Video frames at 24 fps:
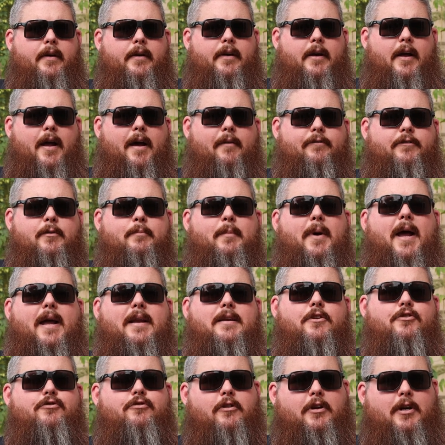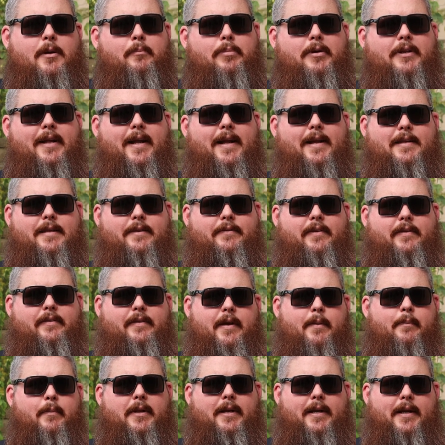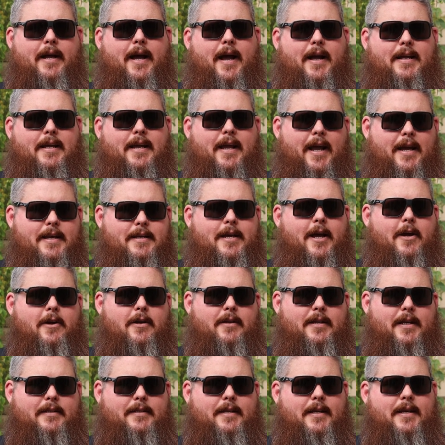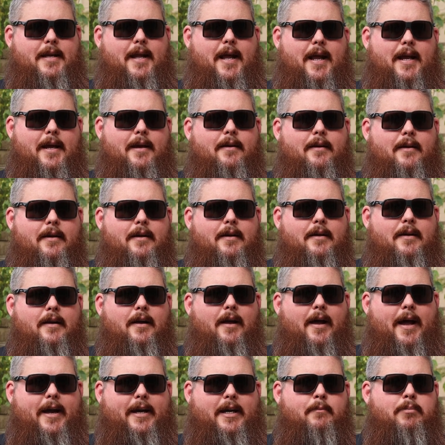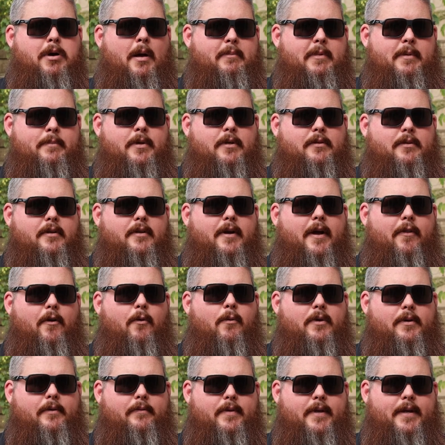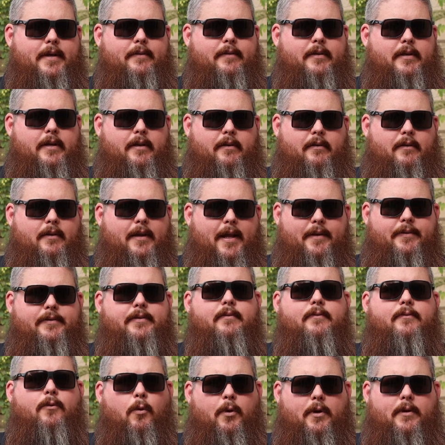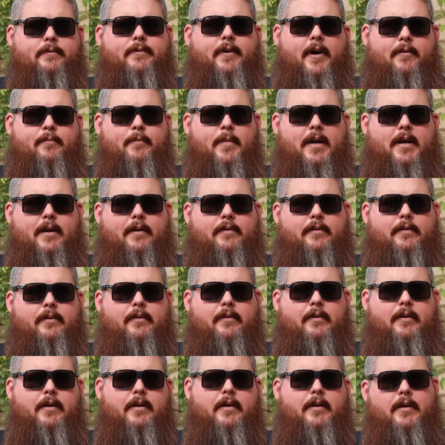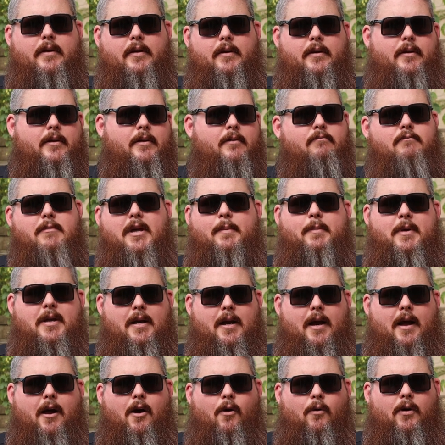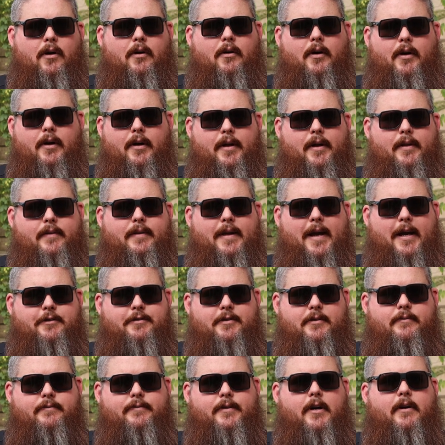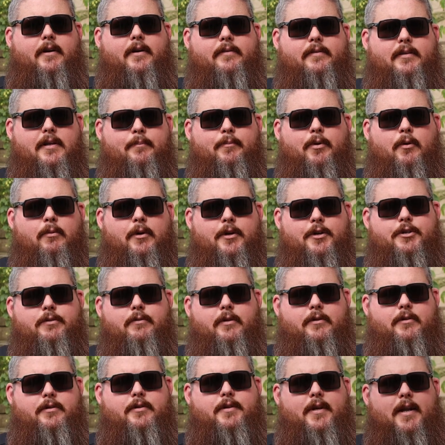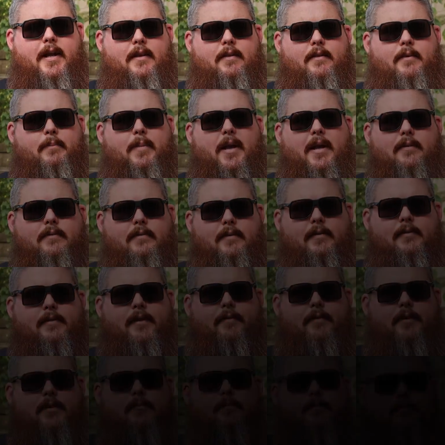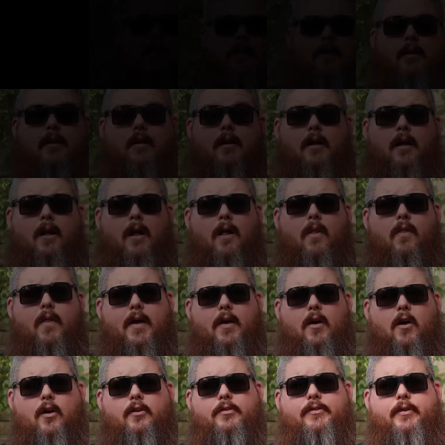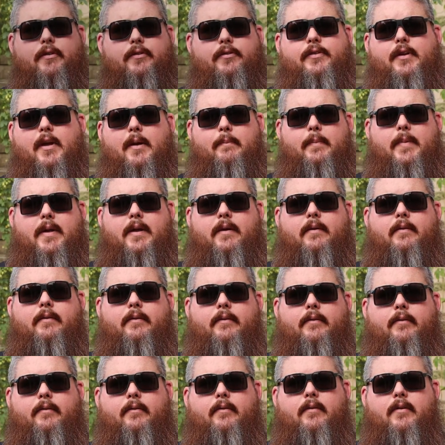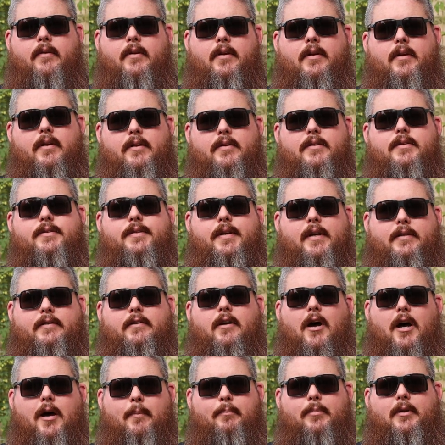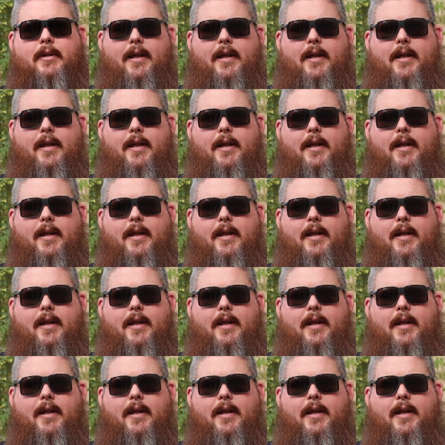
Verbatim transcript: Now, after my initial complaints of assembly, I can tell you that today I could probably build another one of these in less than 45 minutes. Maybe an hour. It's actually very simple once you understand the basics of it. They also sent me 6 hop